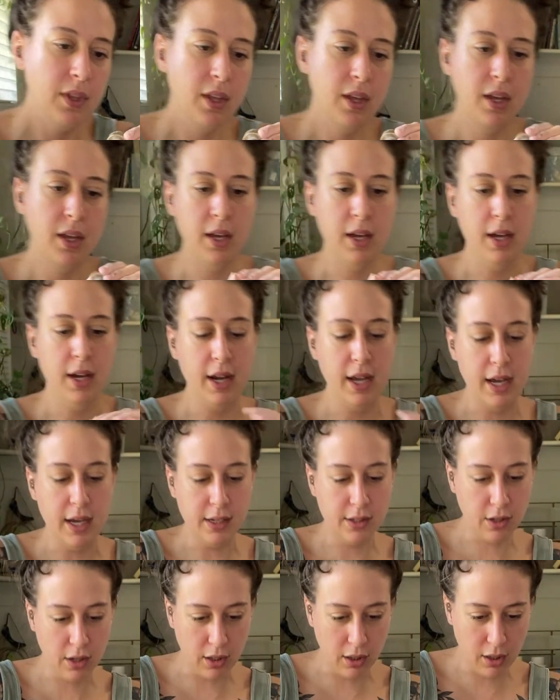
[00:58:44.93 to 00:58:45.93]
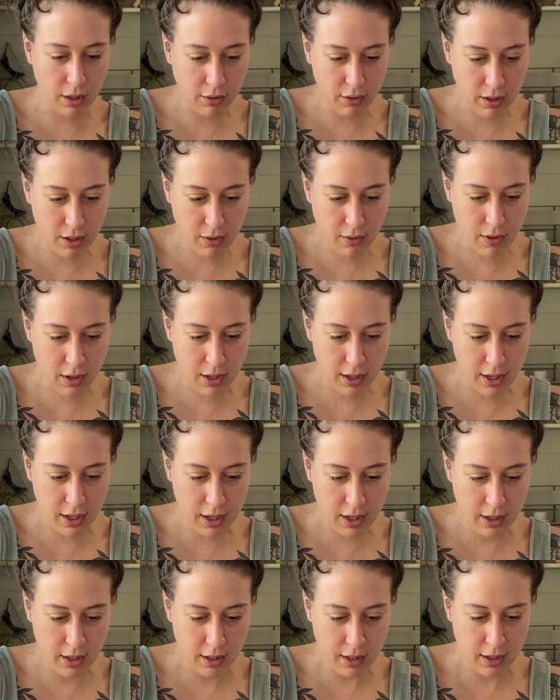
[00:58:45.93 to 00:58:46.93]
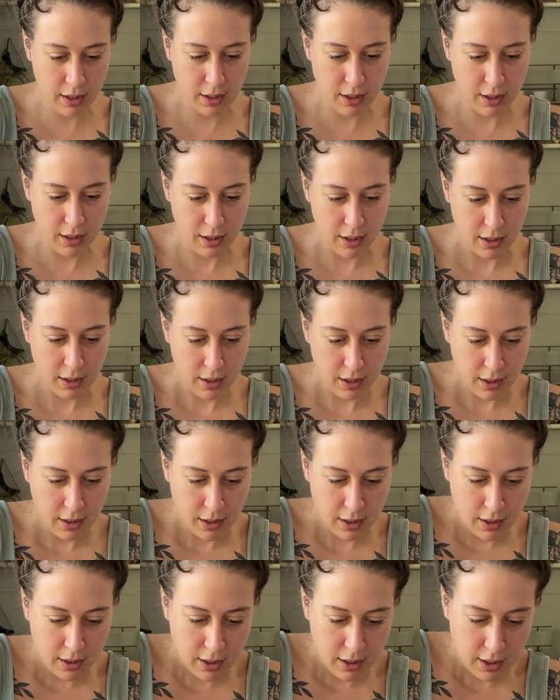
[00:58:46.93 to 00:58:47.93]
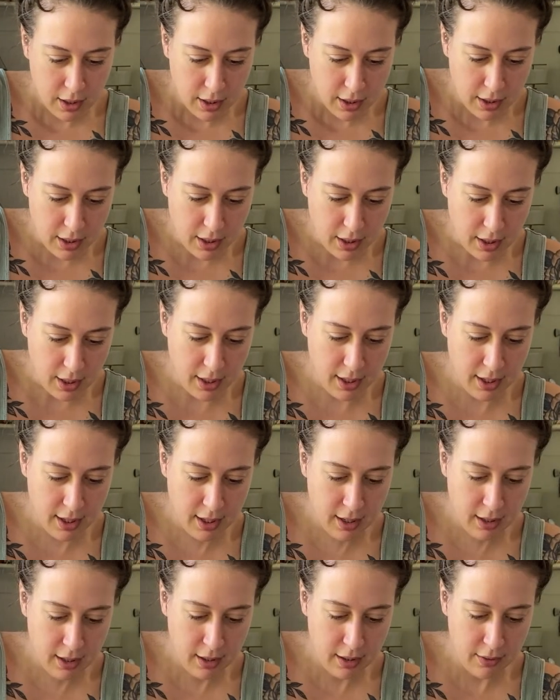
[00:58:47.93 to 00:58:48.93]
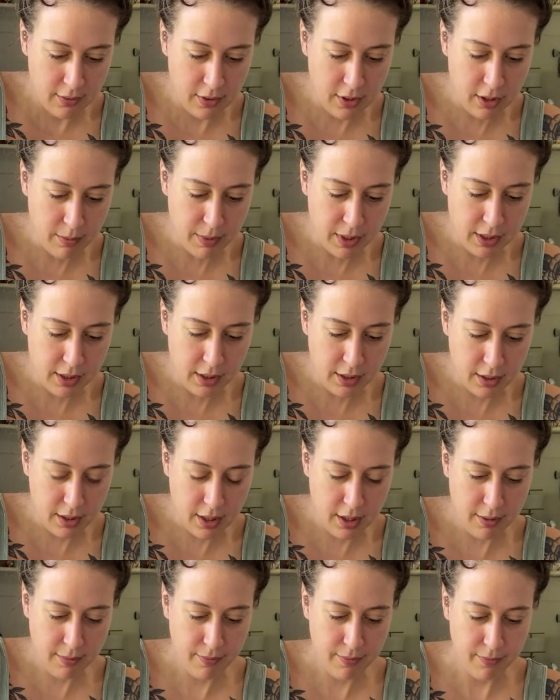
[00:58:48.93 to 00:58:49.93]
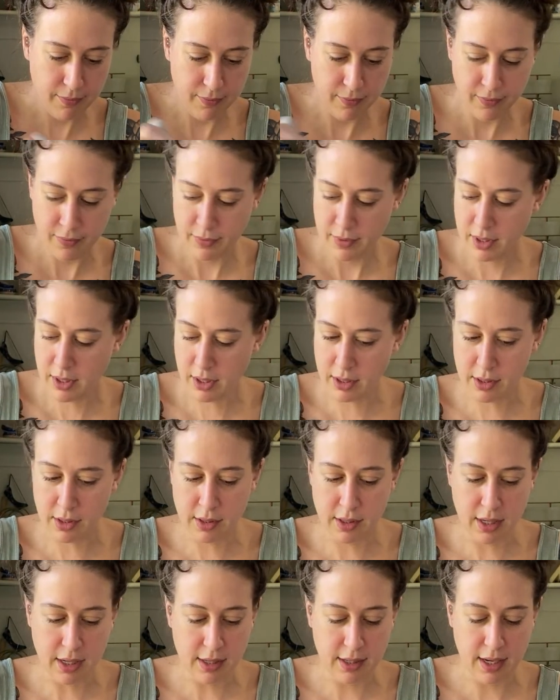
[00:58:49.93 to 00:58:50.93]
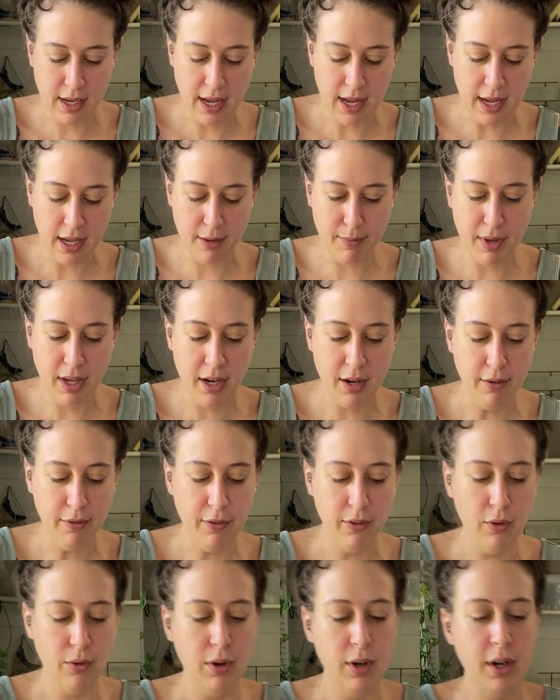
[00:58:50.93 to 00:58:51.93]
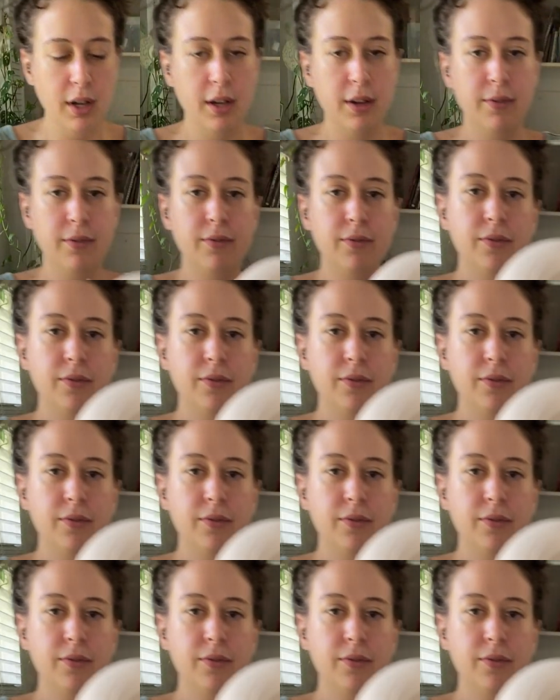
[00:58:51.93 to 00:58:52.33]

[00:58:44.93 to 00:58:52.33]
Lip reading: and it has our logo on it, the year, and our business name. It also says handmade in Florida.